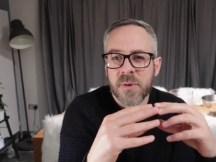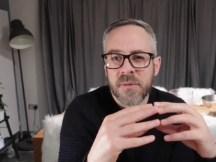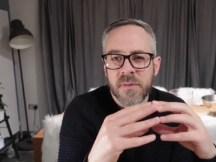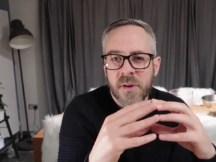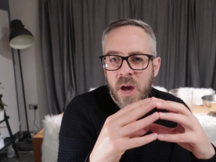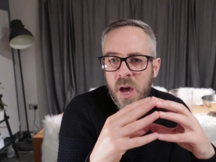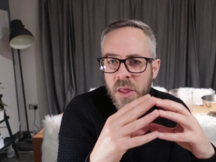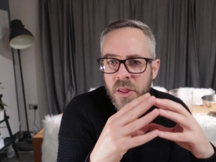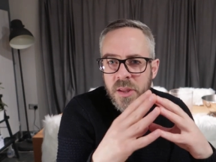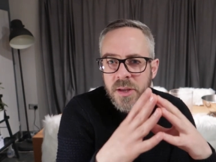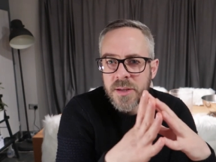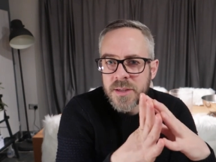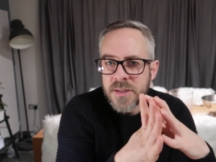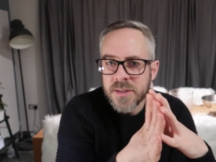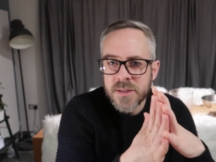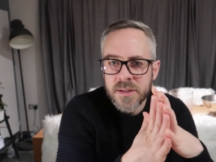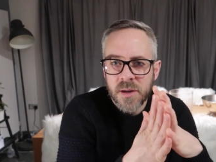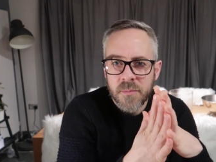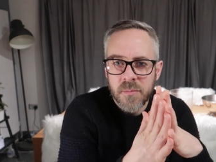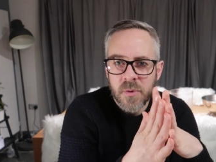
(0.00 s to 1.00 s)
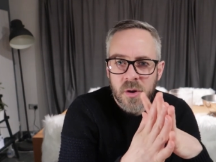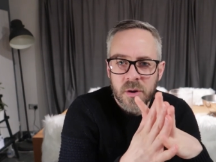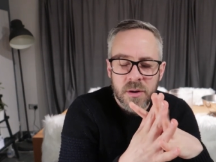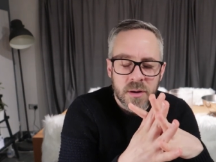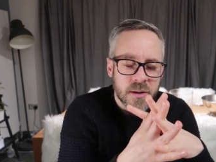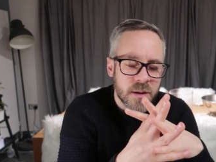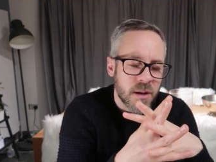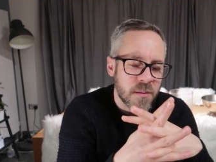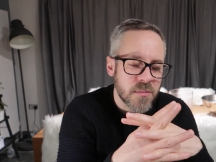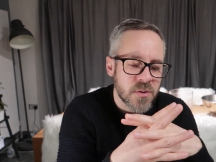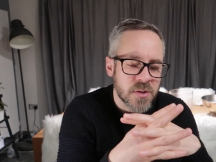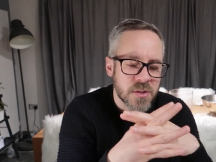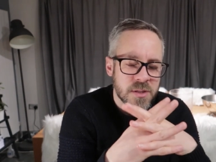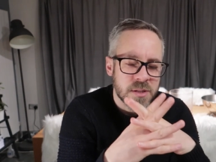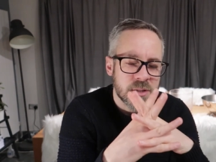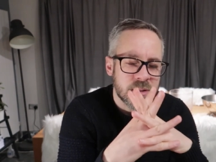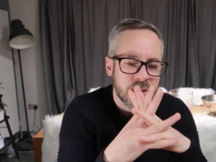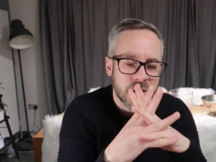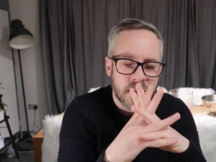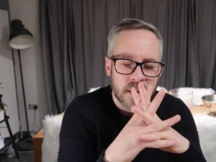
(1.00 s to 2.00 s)
with others. I'm
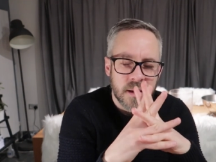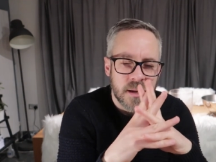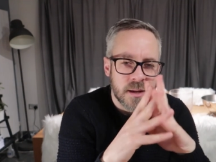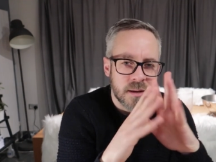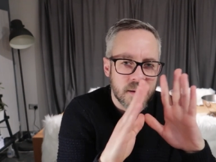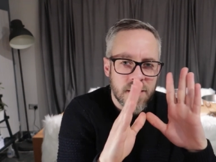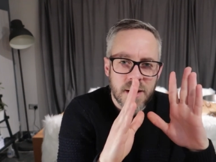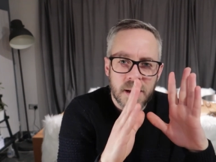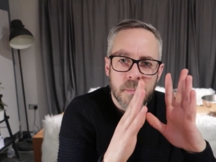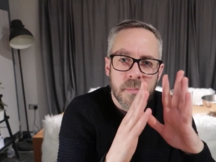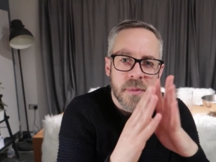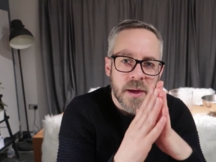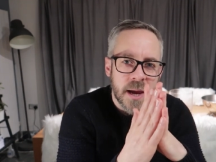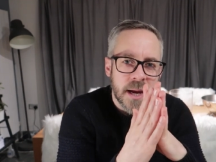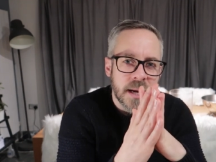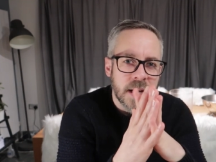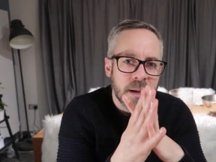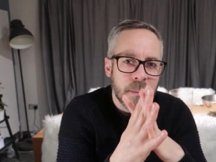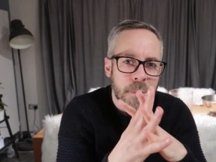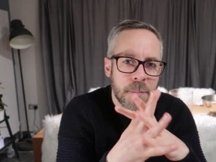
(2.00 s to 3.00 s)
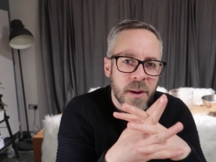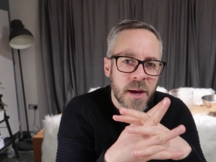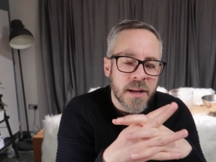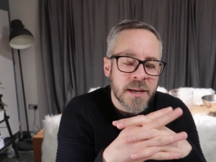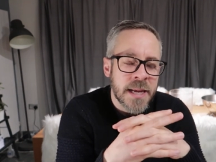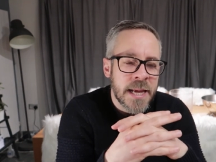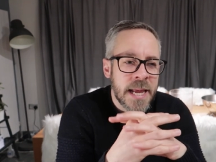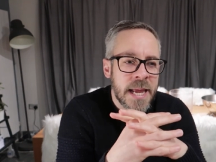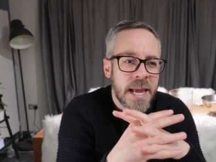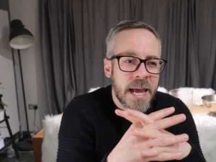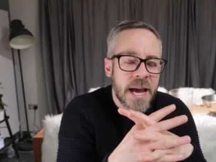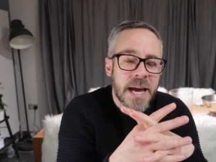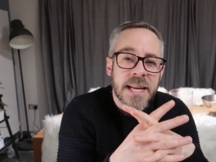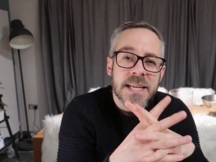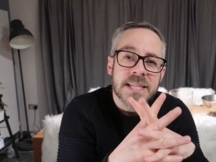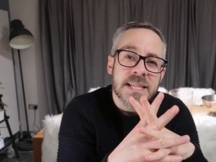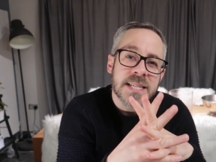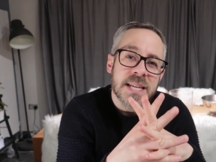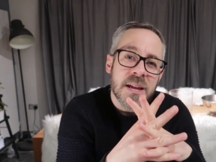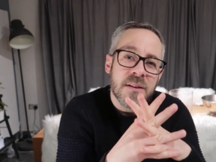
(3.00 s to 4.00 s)
just gonna nip that in the bud. And
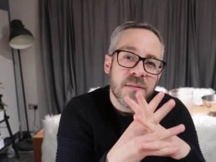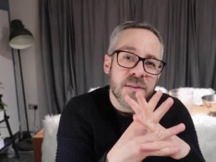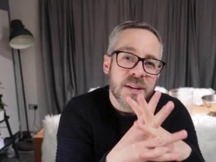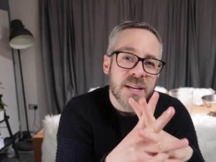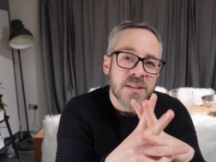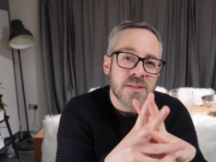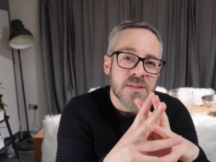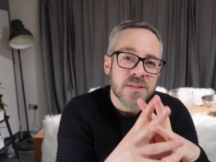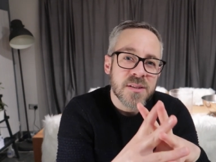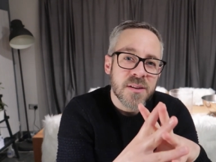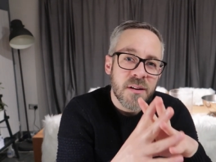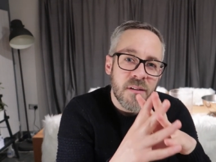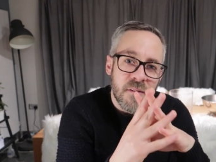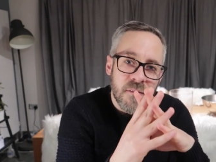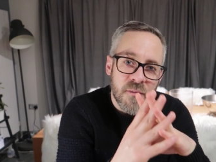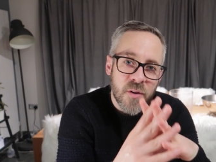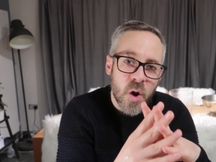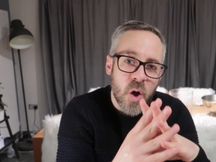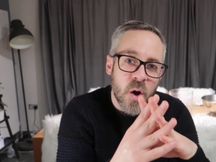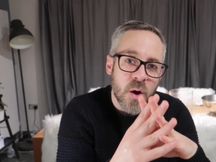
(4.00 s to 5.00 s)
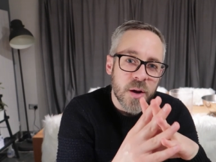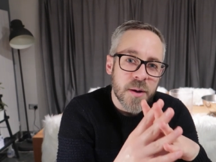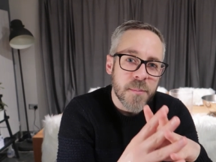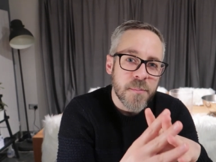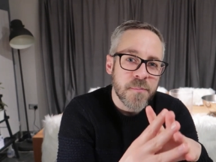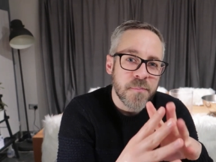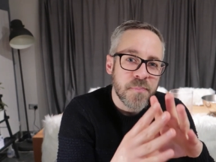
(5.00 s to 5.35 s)
it's the same for this vlog.